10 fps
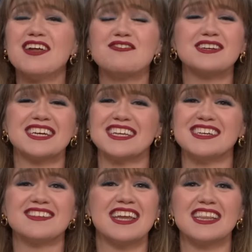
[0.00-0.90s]
and
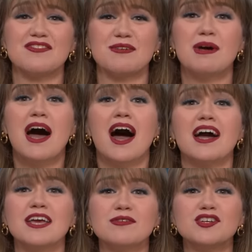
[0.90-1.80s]
ridiculous, and I love him.
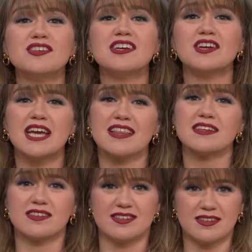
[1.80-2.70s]
Uh, he was just here and he had this to